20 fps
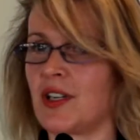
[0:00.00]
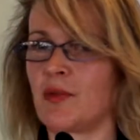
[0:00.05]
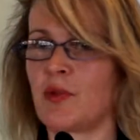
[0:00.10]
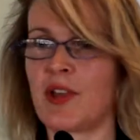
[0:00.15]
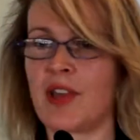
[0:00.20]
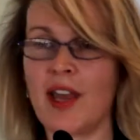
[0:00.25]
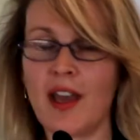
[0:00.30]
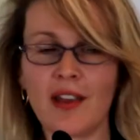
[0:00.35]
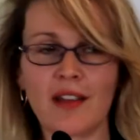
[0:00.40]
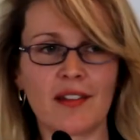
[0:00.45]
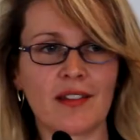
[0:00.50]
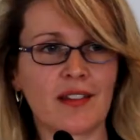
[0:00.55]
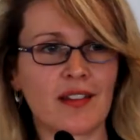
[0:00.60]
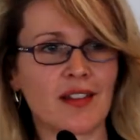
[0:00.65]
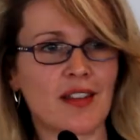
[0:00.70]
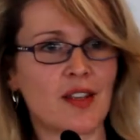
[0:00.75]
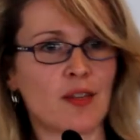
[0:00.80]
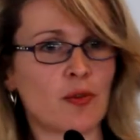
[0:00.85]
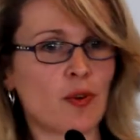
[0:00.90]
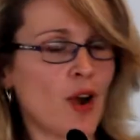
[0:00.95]
and without
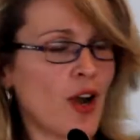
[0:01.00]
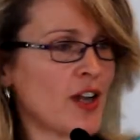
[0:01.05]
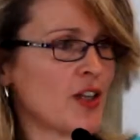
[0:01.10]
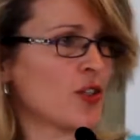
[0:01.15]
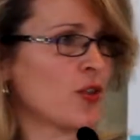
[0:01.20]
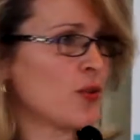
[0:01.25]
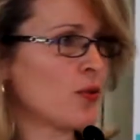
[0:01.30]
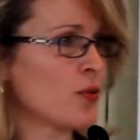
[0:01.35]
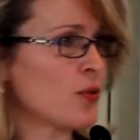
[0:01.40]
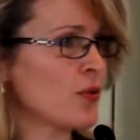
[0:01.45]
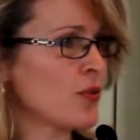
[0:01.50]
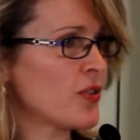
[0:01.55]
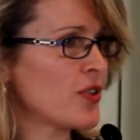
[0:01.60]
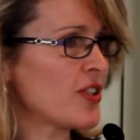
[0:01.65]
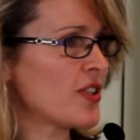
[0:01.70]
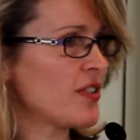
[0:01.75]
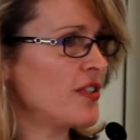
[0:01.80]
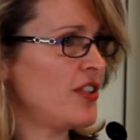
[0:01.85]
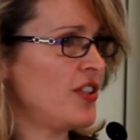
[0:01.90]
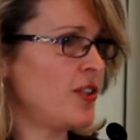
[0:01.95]
the right
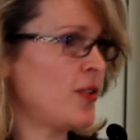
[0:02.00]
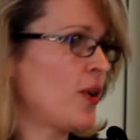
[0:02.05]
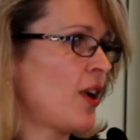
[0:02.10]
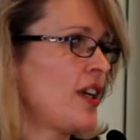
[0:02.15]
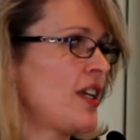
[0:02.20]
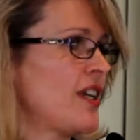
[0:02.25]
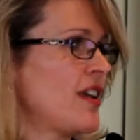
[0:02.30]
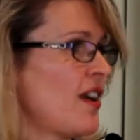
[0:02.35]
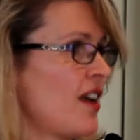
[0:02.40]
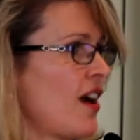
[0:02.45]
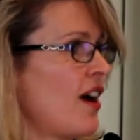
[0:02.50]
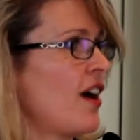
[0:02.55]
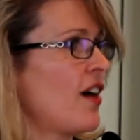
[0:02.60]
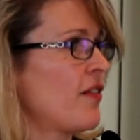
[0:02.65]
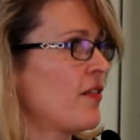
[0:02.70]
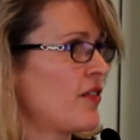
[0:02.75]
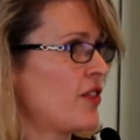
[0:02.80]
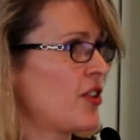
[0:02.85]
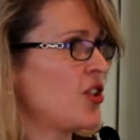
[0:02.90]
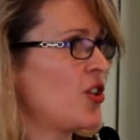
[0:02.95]
tools, you only get
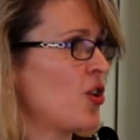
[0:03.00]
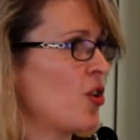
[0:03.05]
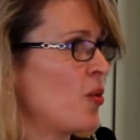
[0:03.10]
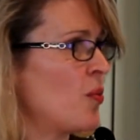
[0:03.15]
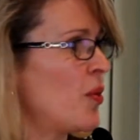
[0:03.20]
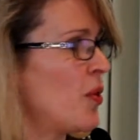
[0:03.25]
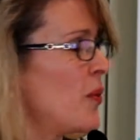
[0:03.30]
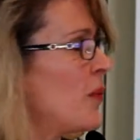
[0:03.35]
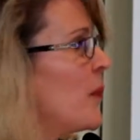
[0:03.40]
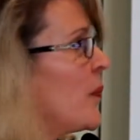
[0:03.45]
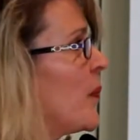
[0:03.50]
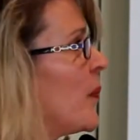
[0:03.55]
half the job.